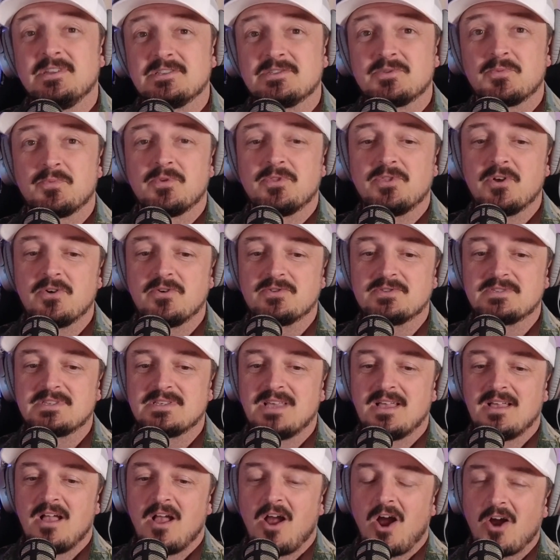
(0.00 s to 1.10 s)
with those
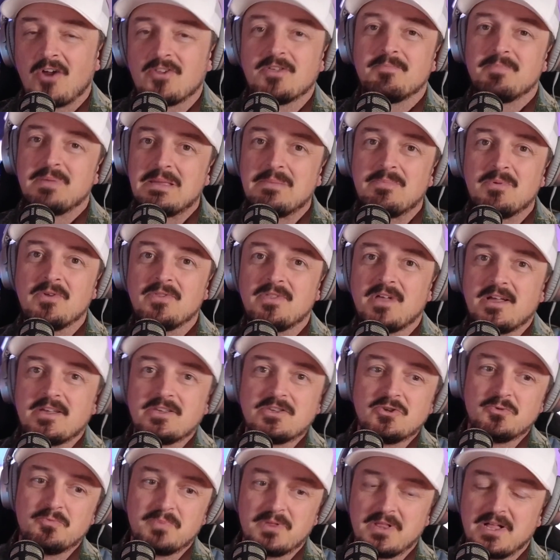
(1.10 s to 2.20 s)
are the people that
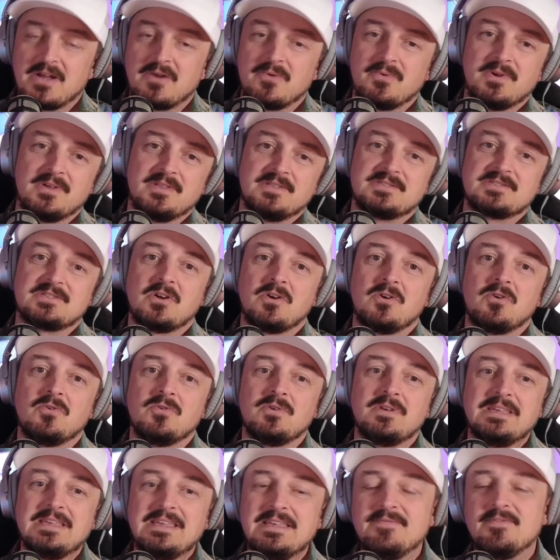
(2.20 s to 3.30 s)
you play with. So
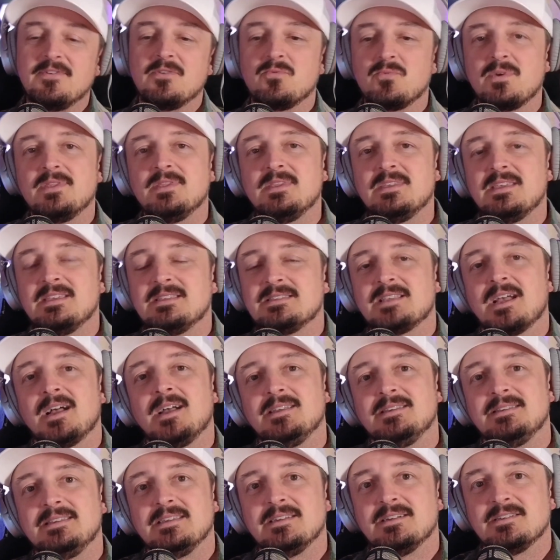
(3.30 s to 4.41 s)
even with these
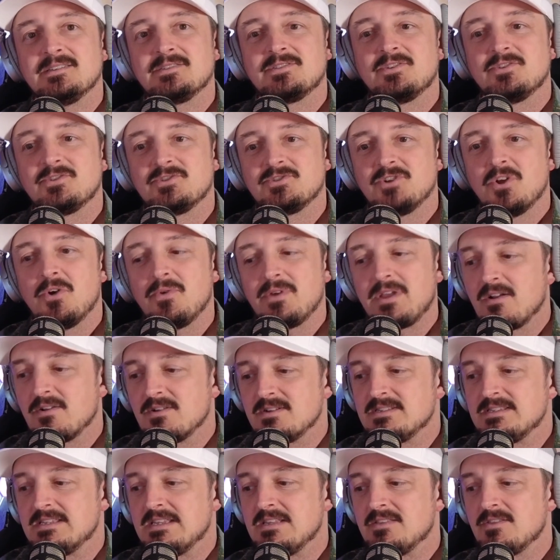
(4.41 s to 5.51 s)
ideas, there's no
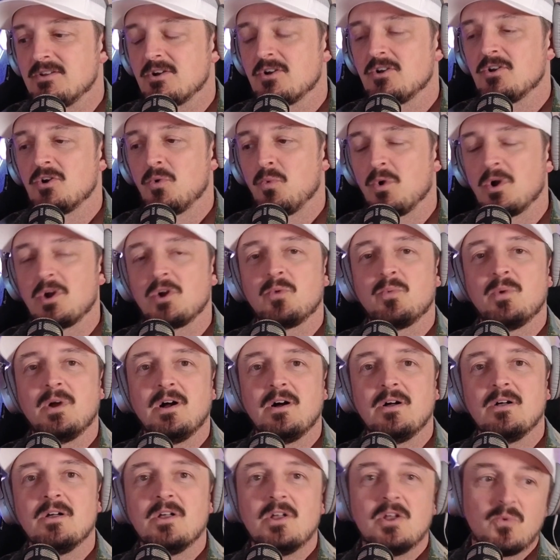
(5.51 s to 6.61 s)
guarantee they're going to work
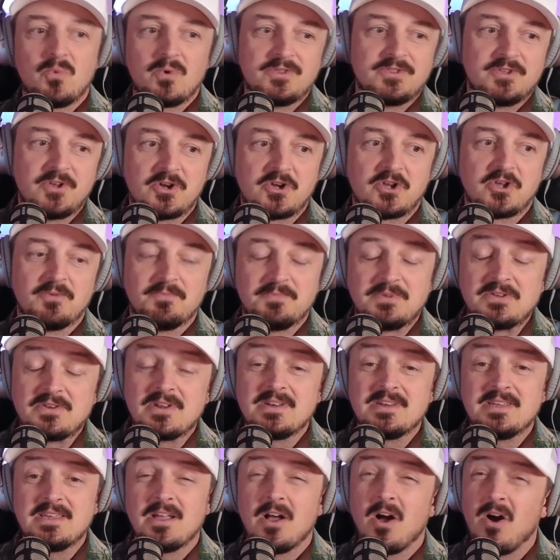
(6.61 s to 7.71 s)
well with your
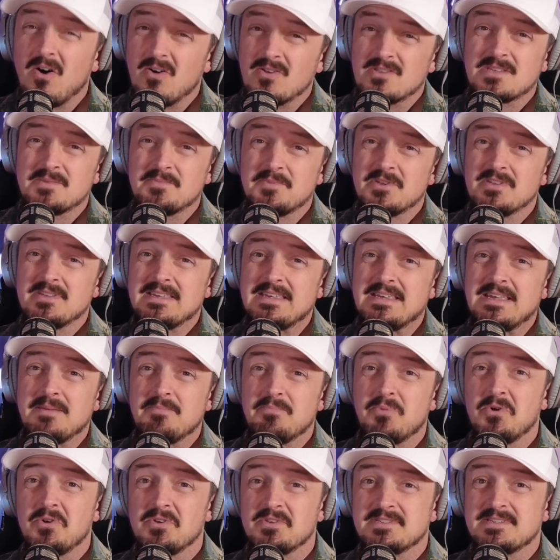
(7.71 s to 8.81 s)
community. Ultimately, it
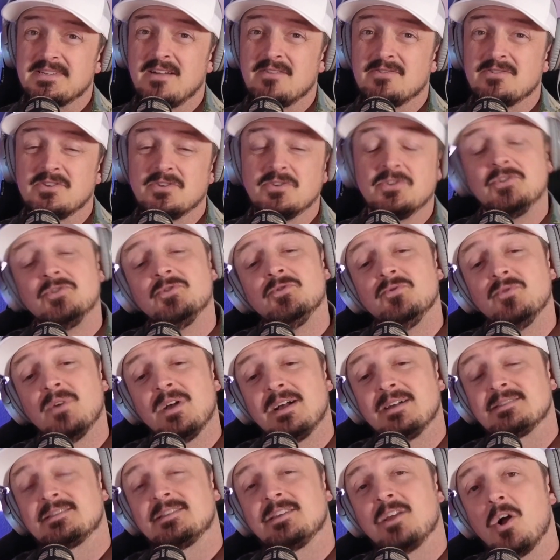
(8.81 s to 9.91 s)
boils down to you
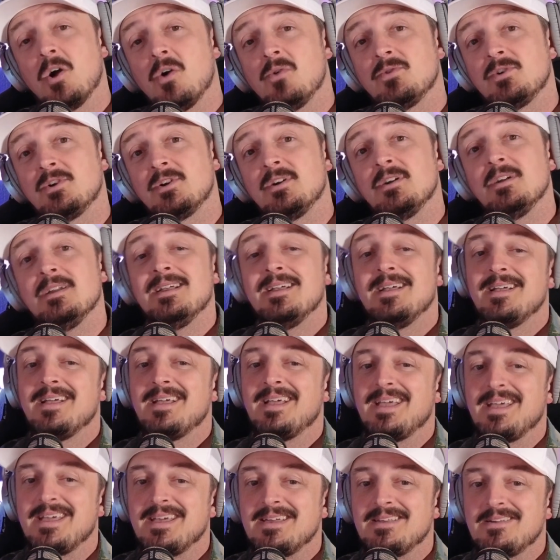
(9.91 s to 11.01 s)
as the owner
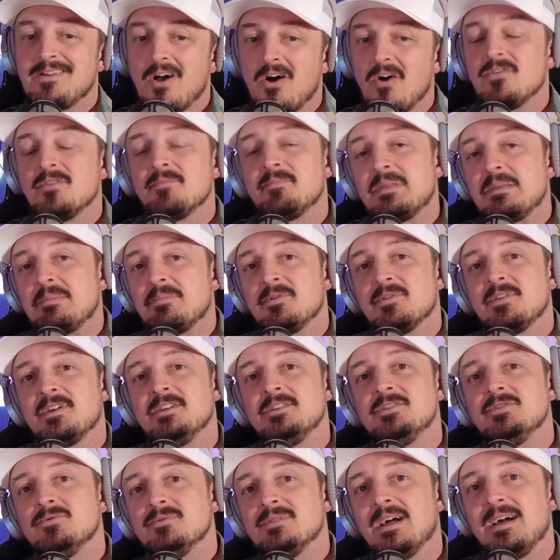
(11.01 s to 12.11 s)
and all the people that
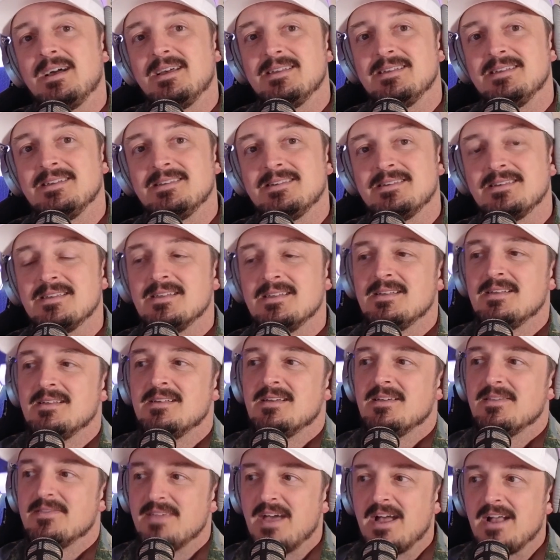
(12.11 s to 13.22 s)
you let in.
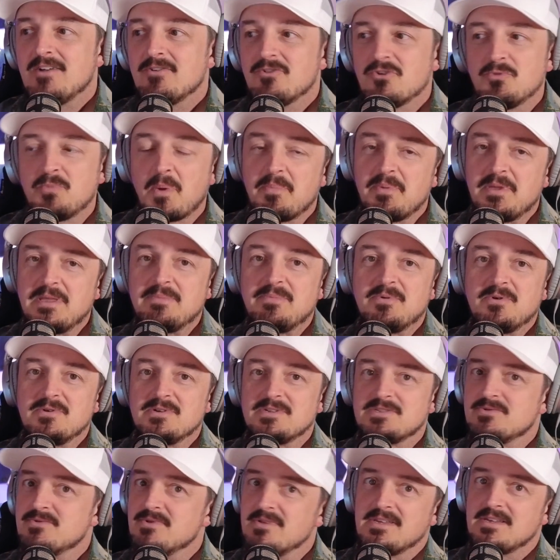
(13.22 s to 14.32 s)
That group of people is
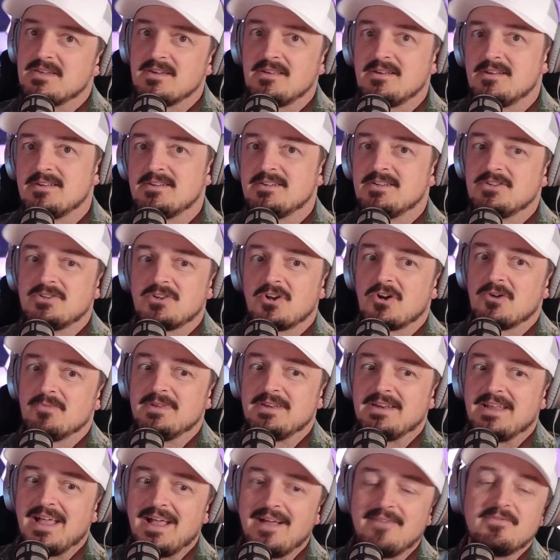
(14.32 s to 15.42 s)
really going to determine
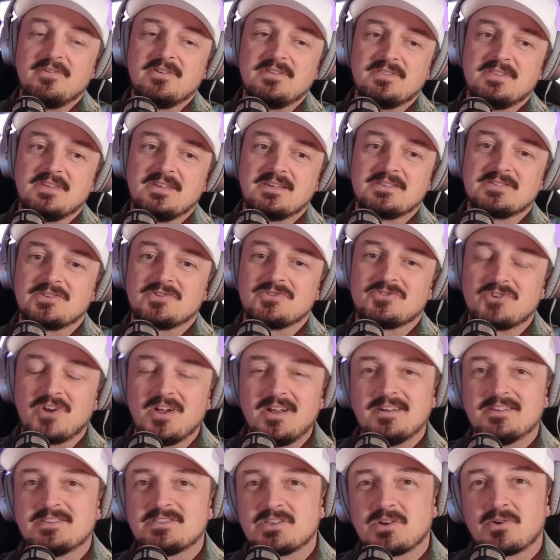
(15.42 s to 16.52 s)
everything. So try
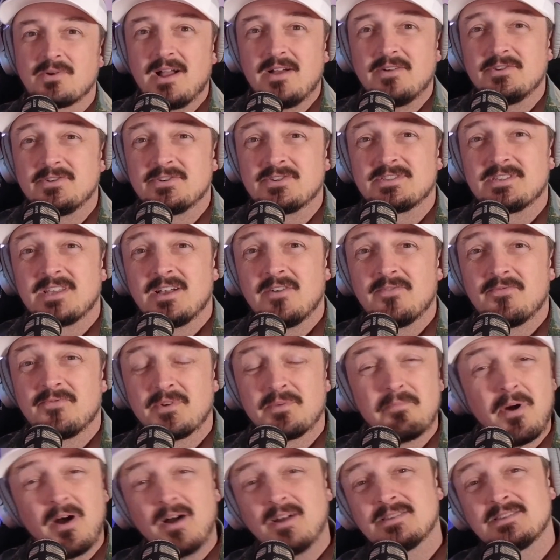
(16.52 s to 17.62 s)
to surround yourself with
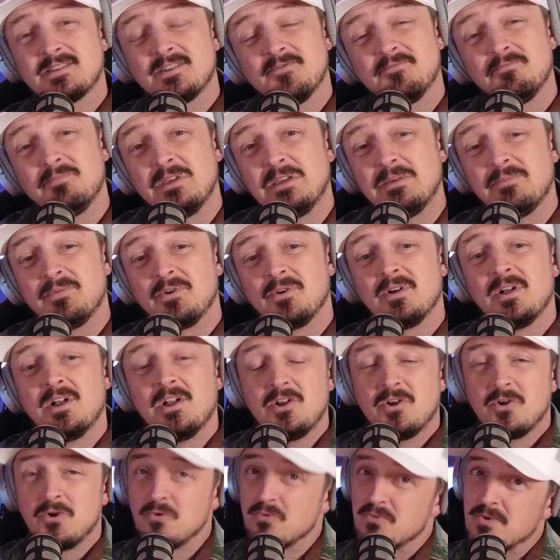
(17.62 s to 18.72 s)
positive people
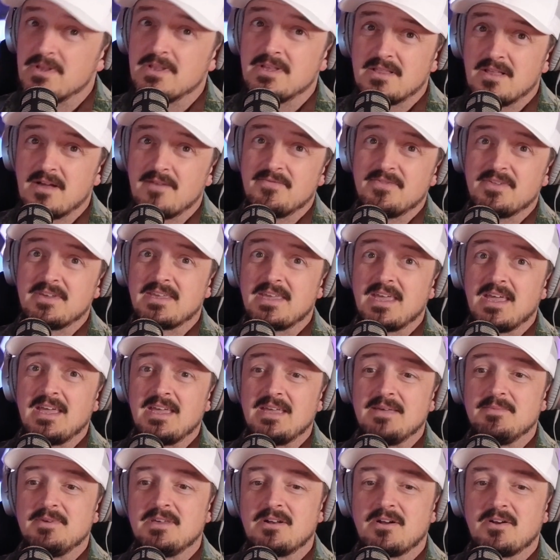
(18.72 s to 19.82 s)
who really love the
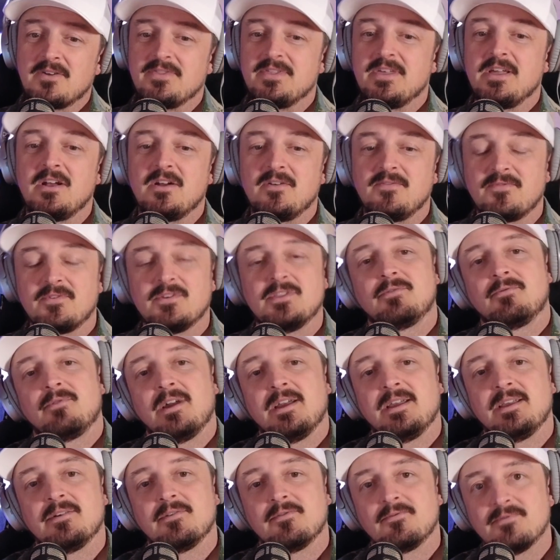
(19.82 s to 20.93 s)
game and are there for the
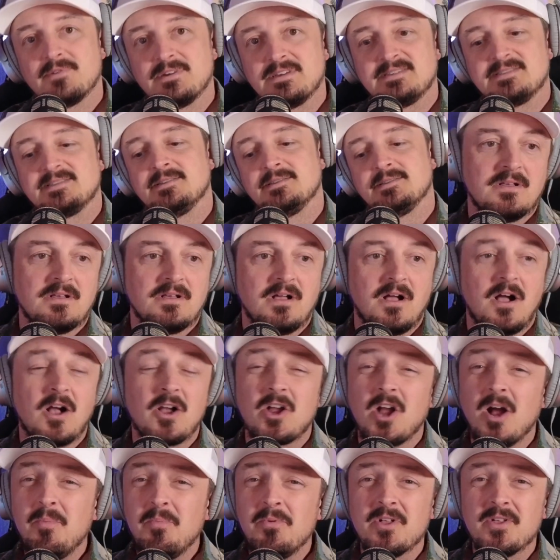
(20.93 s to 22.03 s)
right reasons. A
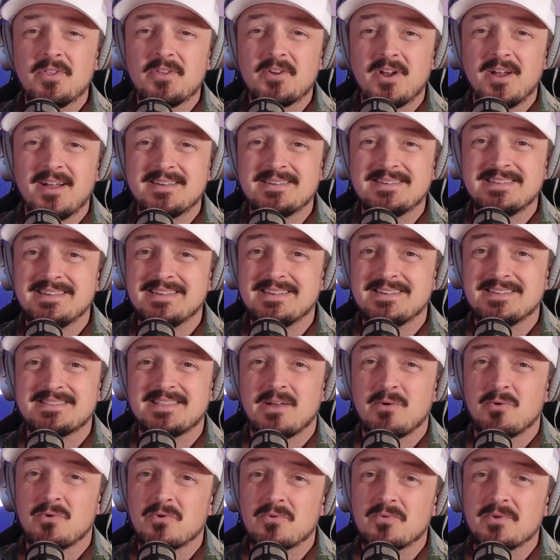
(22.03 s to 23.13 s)
couple other ideas that
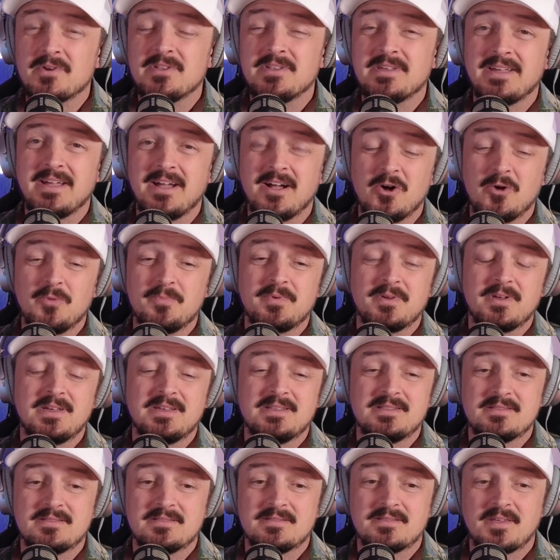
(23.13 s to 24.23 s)
will really help,
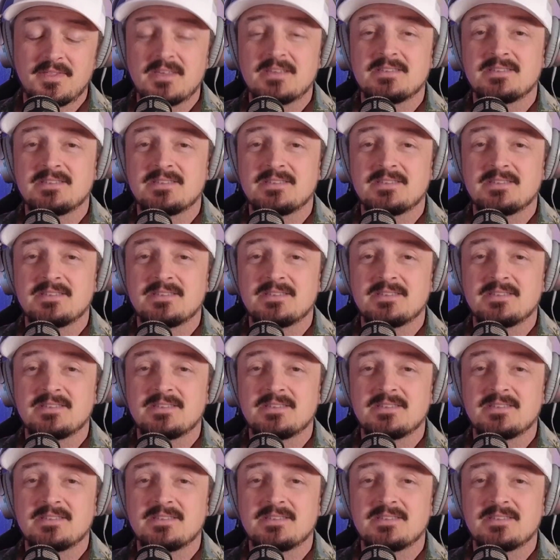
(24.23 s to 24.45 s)
and the things that